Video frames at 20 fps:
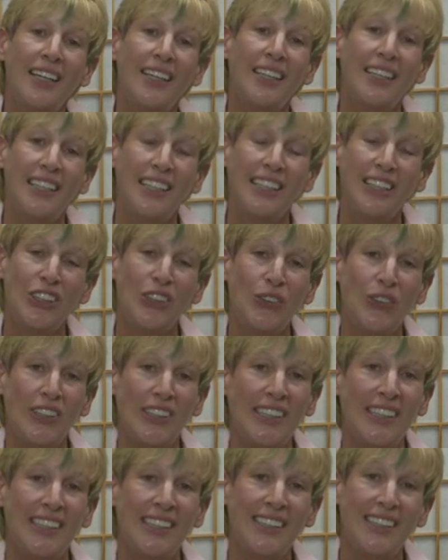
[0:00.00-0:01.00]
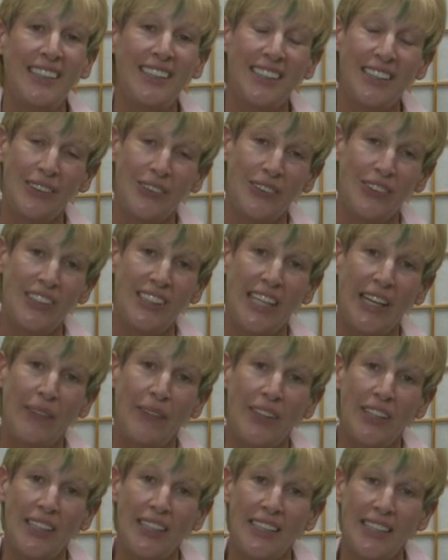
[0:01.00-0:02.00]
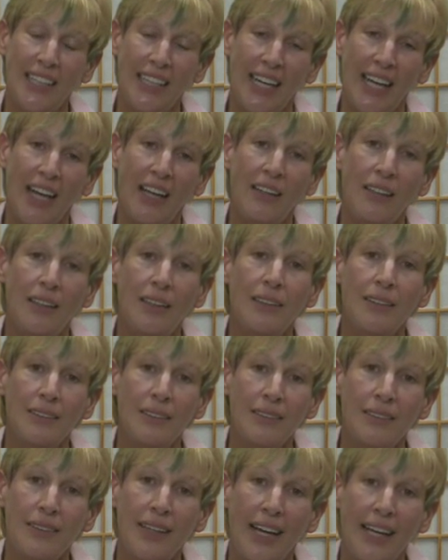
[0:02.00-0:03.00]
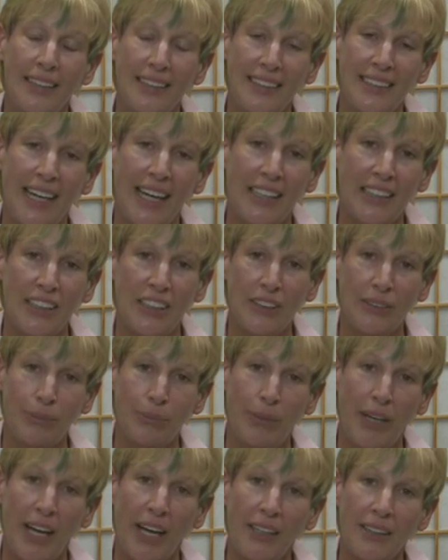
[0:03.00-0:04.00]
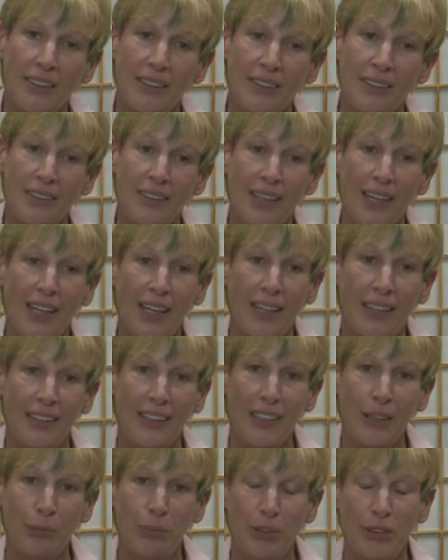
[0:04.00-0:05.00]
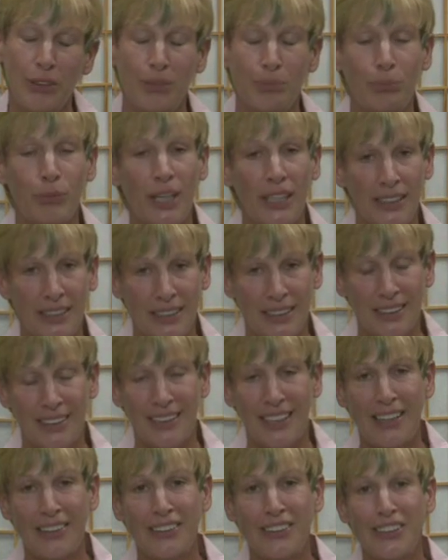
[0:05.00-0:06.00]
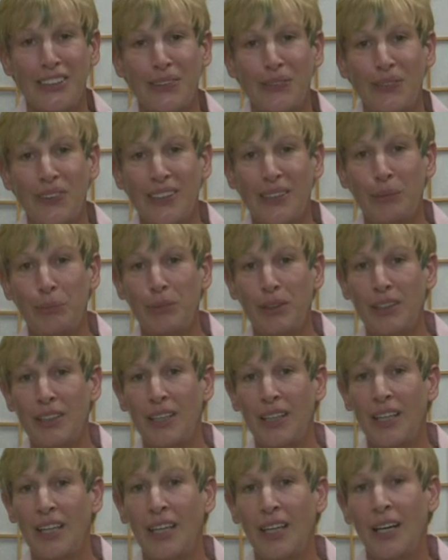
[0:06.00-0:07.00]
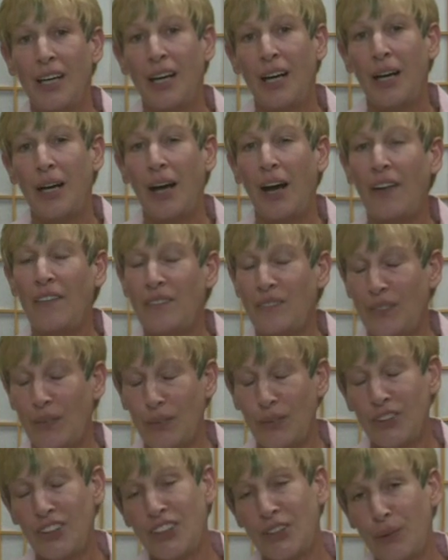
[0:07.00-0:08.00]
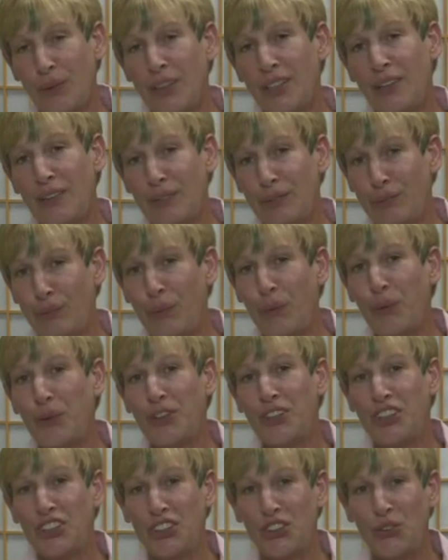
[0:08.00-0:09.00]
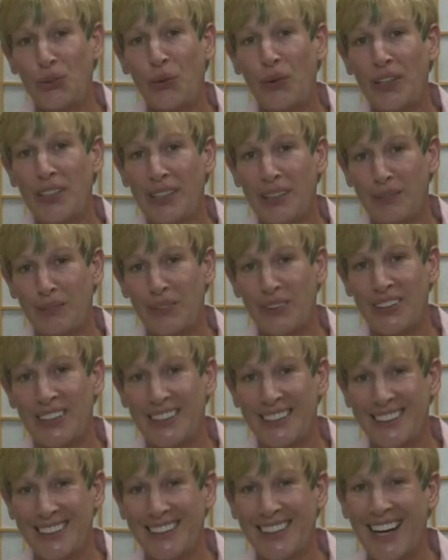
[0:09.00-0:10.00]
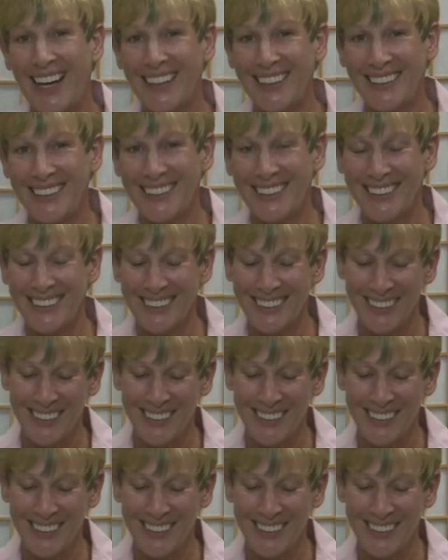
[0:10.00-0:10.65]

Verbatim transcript: he's agreed to to stay with us again, as he has in the past, and keep his prices down so we can be so we can afford to join him with these classes.